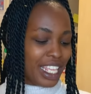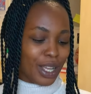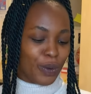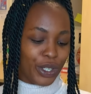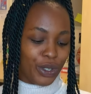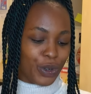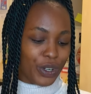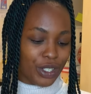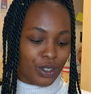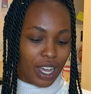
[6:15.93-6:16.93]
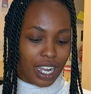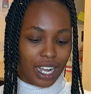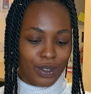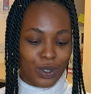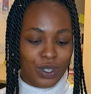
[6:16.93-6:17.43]
Now, when you create your
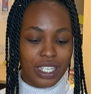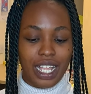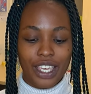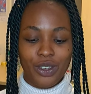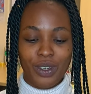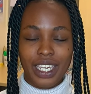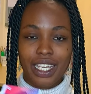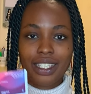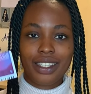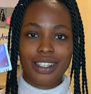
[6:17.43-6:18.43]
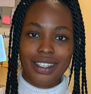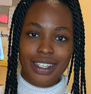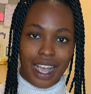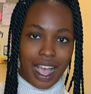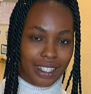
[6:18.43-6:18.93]
account, you see that you get this
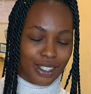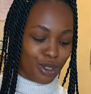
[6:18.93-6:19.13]
card.